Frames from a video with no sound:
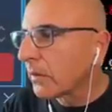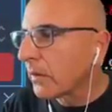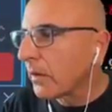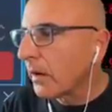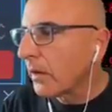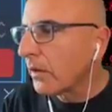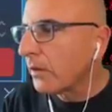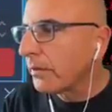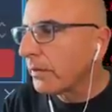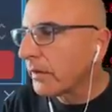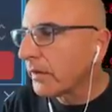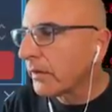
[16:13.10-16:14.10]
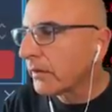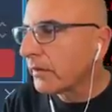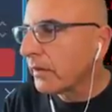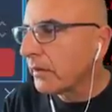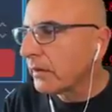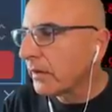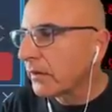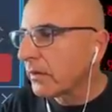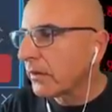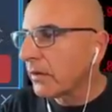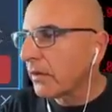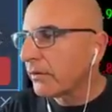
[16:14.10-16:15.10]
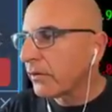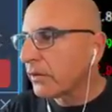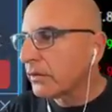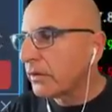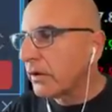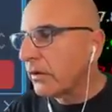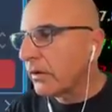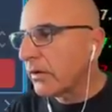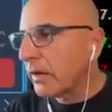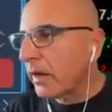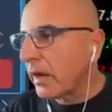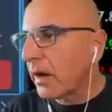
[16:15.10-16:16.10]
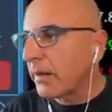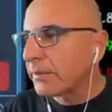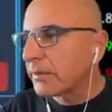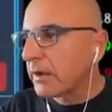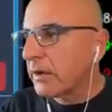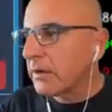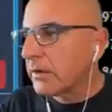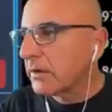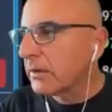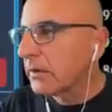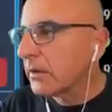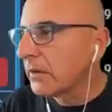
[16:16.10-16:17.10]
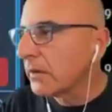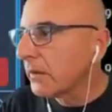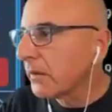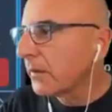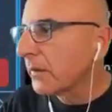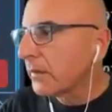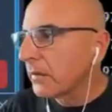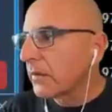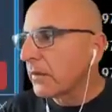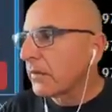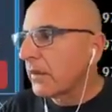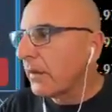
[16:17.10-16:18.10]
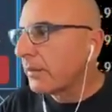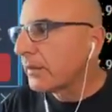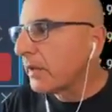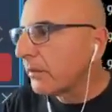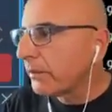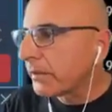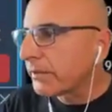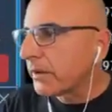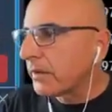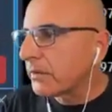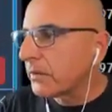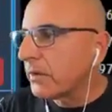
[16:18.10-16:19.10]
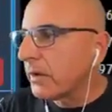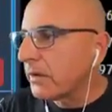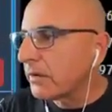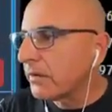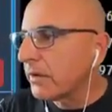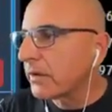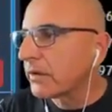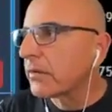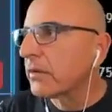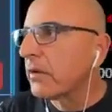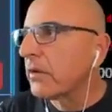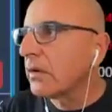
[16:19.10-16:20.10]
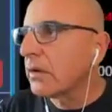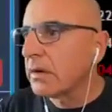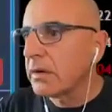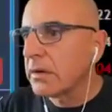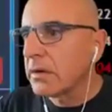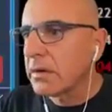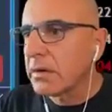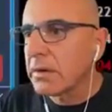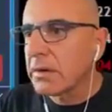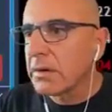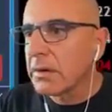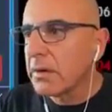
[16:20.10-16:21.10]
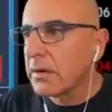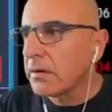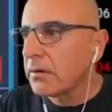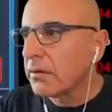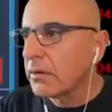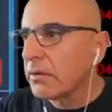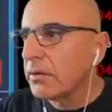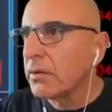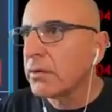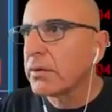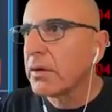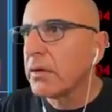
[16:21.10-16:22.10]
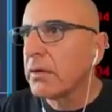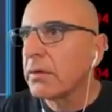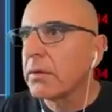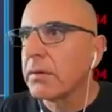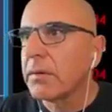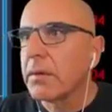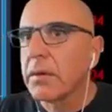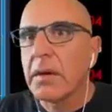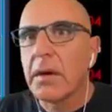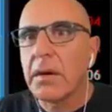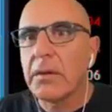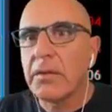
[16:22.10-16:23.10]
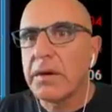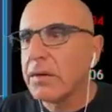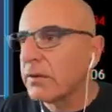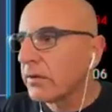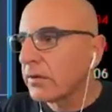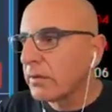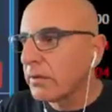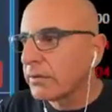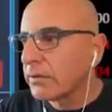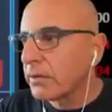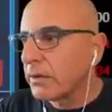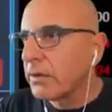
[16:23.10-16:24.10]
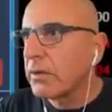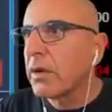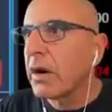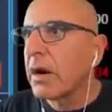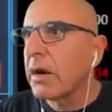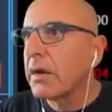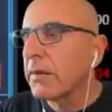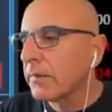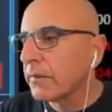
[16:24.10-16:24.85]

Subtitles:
I hope it has the intention of continuing the uptrend. It's up 10% today, it's very strong. It should do so. Nvidia just moved to a new high.